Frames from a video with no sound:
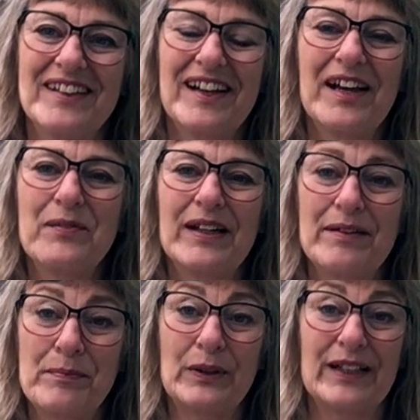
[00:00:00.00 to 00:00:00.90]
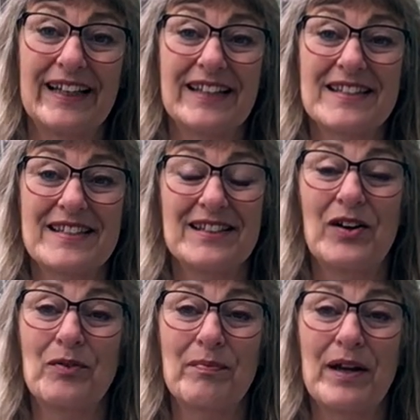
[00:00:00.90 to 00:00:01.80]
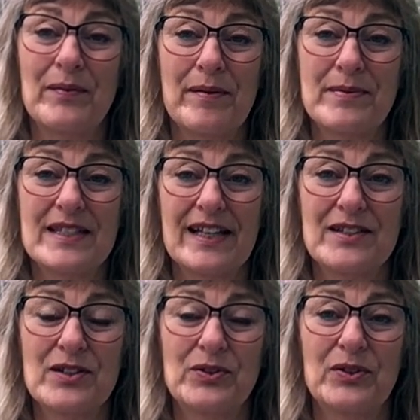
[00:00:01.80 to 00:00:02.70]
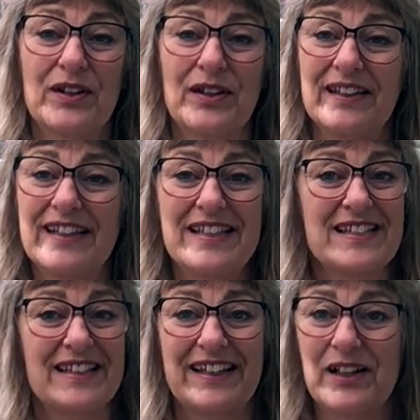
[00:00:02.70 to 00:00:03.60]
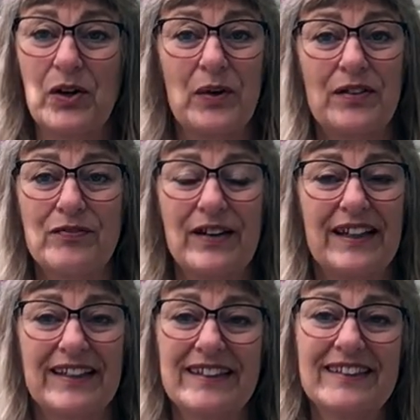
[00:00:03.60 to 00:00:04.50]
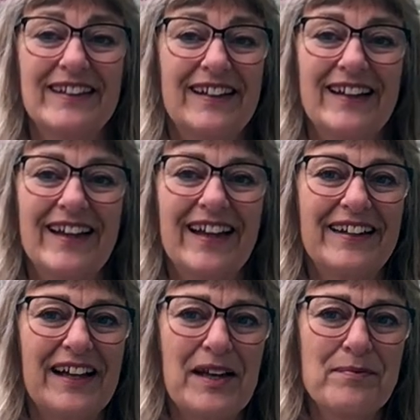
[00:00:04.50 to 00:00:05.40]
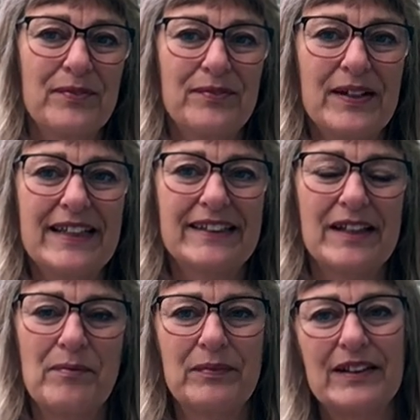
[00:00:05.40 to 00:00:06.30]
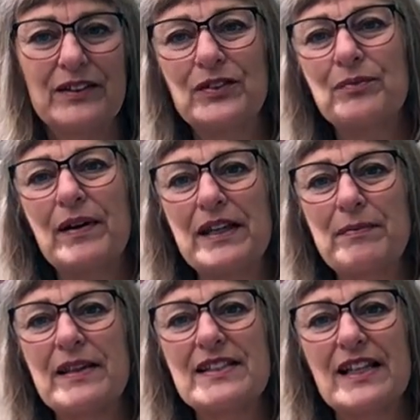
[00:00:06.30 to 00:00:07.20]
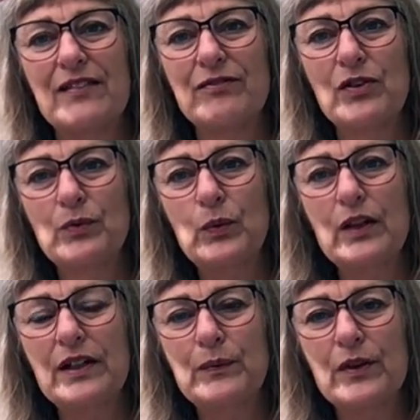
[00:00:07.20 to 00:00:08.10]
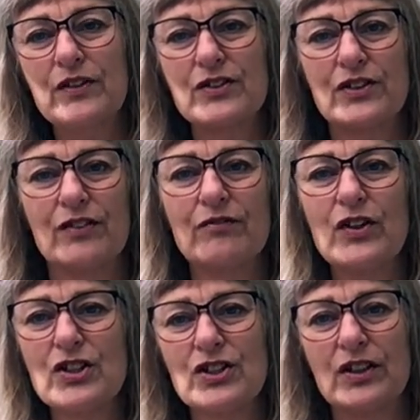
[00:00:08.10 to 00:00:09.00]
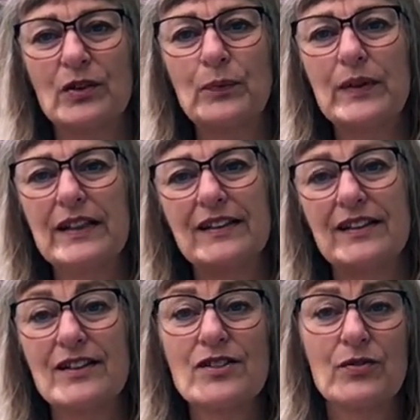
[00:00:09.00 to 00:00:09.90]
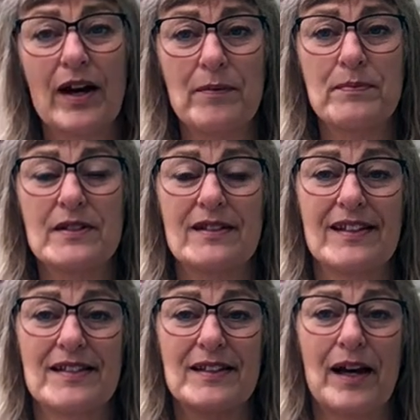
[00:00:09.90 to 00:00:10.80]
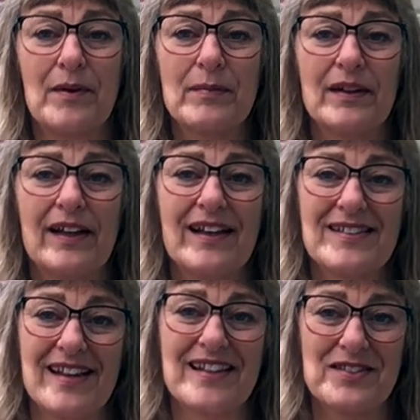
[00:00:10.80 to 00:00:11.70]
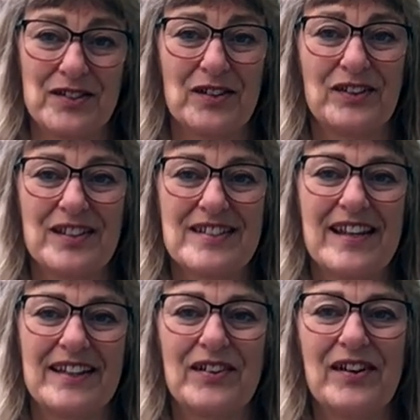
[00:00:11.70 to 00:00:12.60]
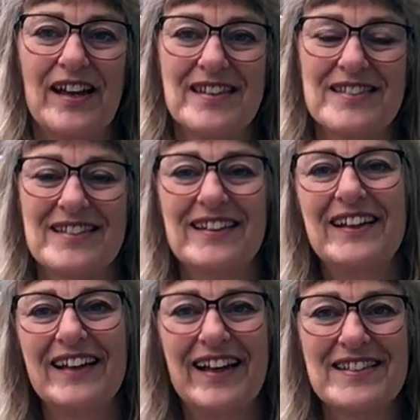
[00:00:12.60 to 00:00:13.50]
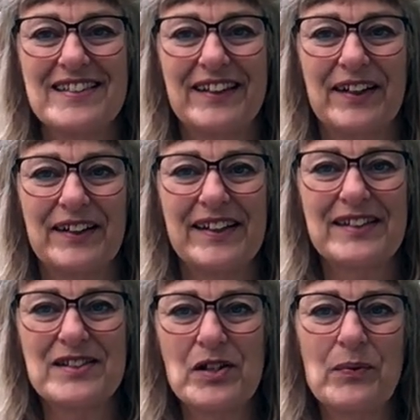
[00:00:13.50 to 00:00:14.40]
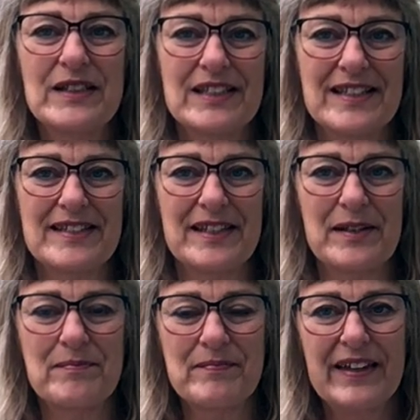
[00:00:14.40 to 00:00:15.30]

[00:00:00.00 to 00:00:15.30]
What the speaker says: I will put links on my website so you can easily go and find it. And I'm really tempted to make myself a woolly version with the stripes this time, as the designer has done it. So we shall see.